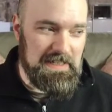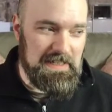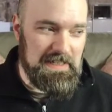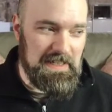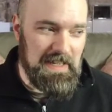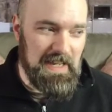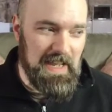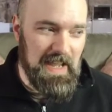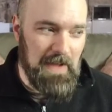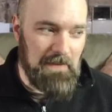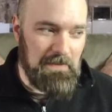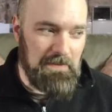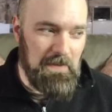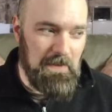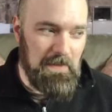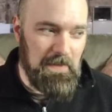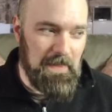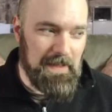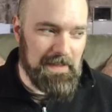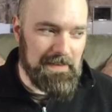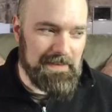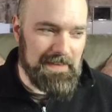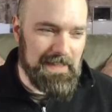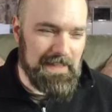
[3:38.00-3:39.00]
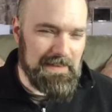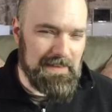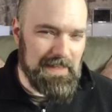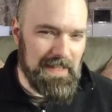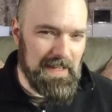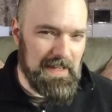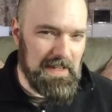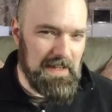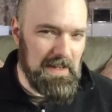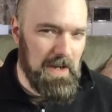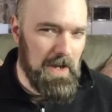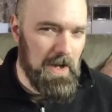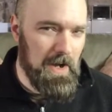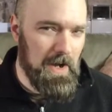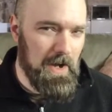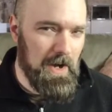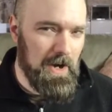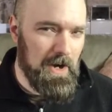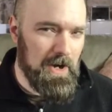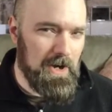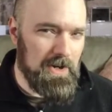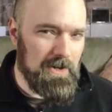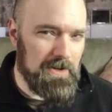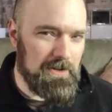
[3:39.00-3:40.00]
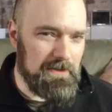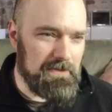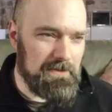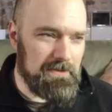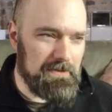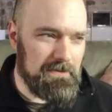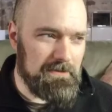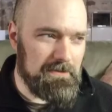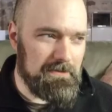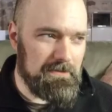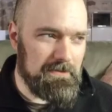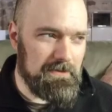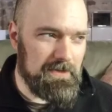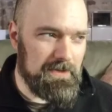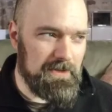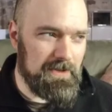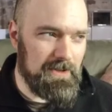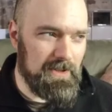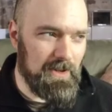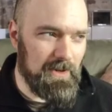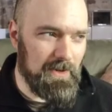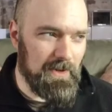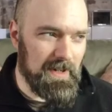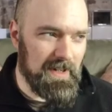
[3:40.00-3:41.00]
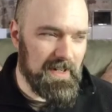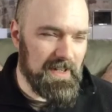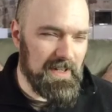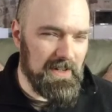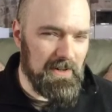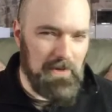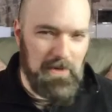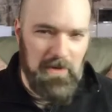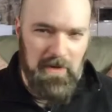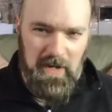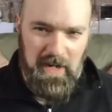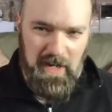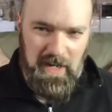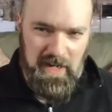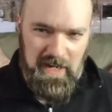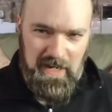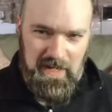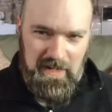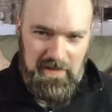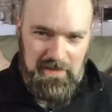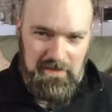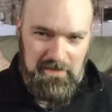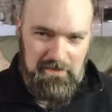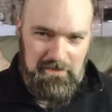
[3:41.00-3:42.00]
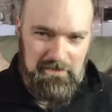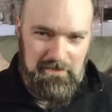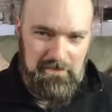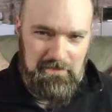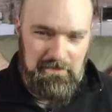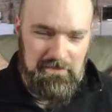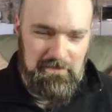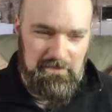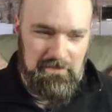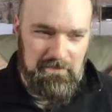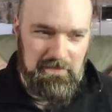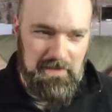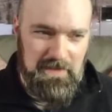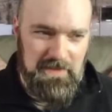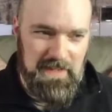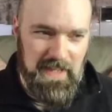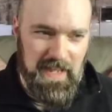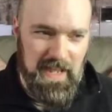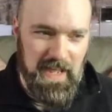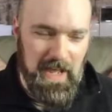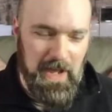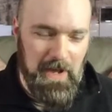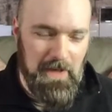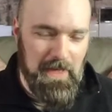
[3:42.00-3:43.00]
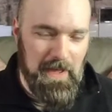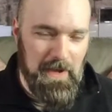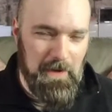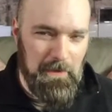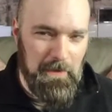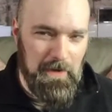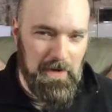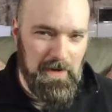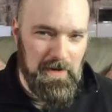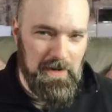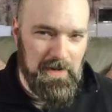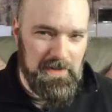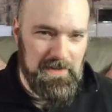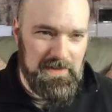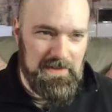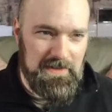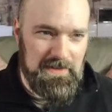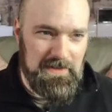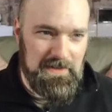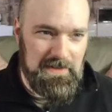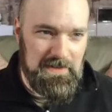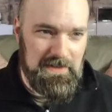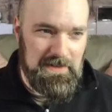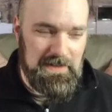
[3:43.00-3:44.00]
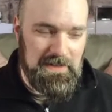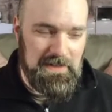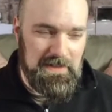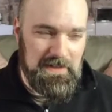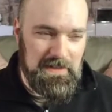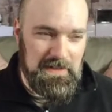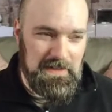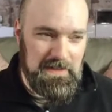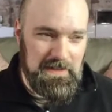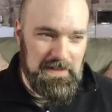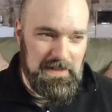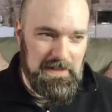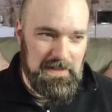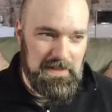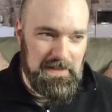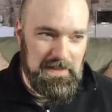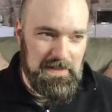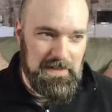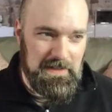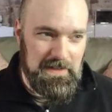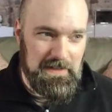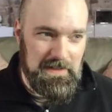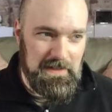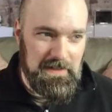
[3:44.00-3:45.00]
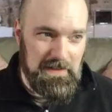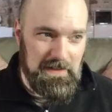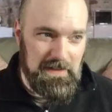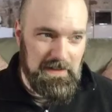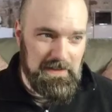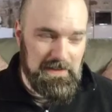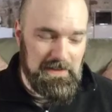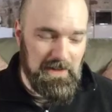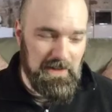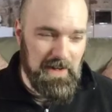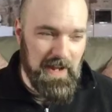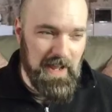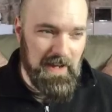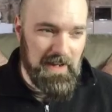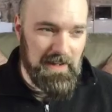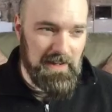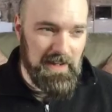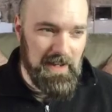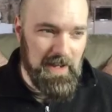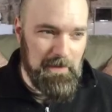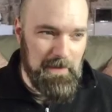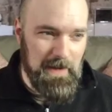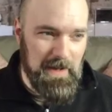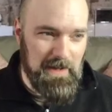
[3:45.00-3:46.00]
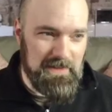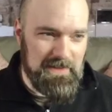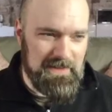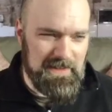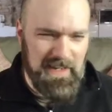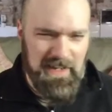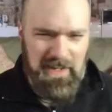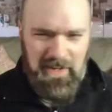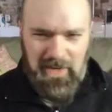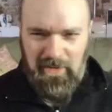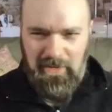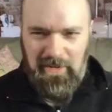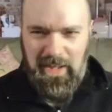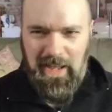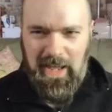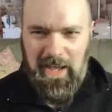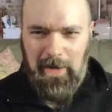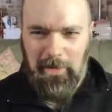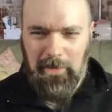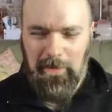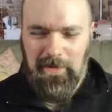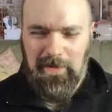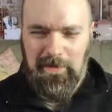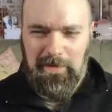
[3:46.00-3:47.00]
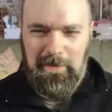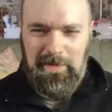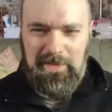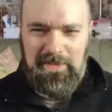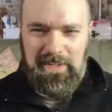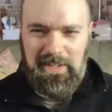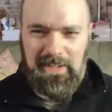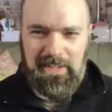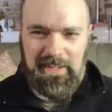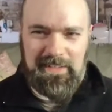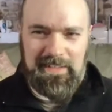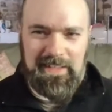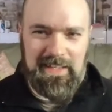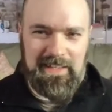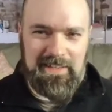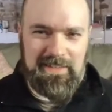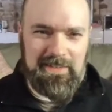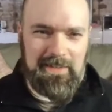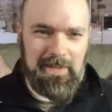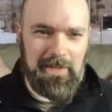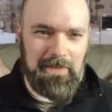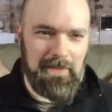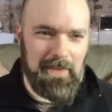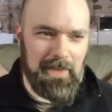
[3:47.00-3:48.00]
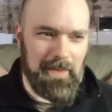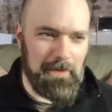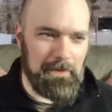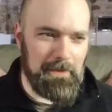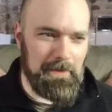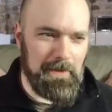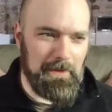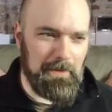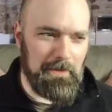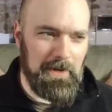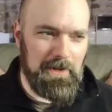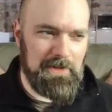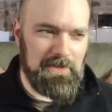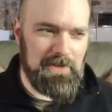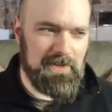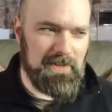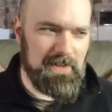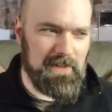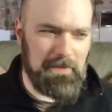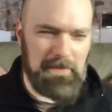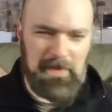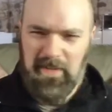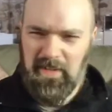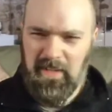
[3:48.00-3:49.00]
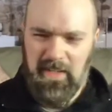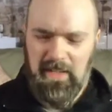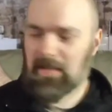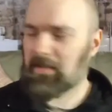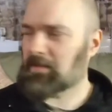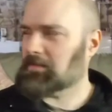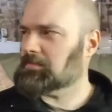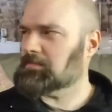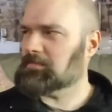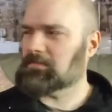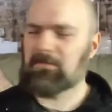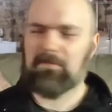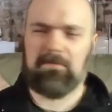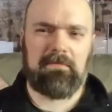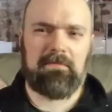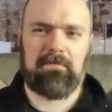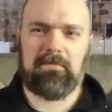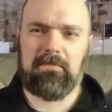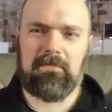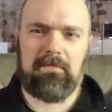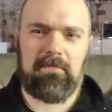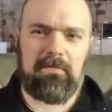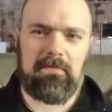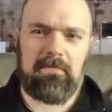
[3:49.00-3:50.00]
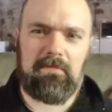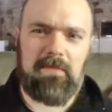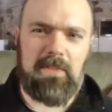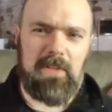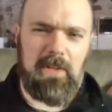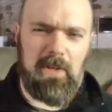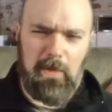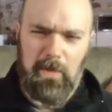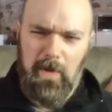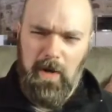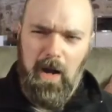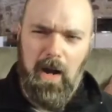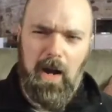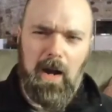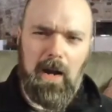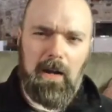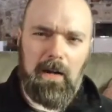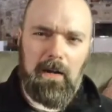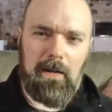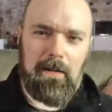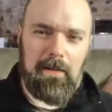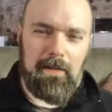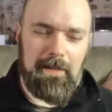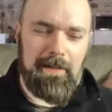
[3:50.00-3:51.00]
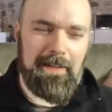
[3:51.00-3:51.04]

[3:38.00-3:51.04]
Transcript: you have to think that they are doing it, right? Is that how that works? Because they're not going to come out and say, oh, yeah, we're, we're selling that stuff to them. And then Russia's going to be like, you are?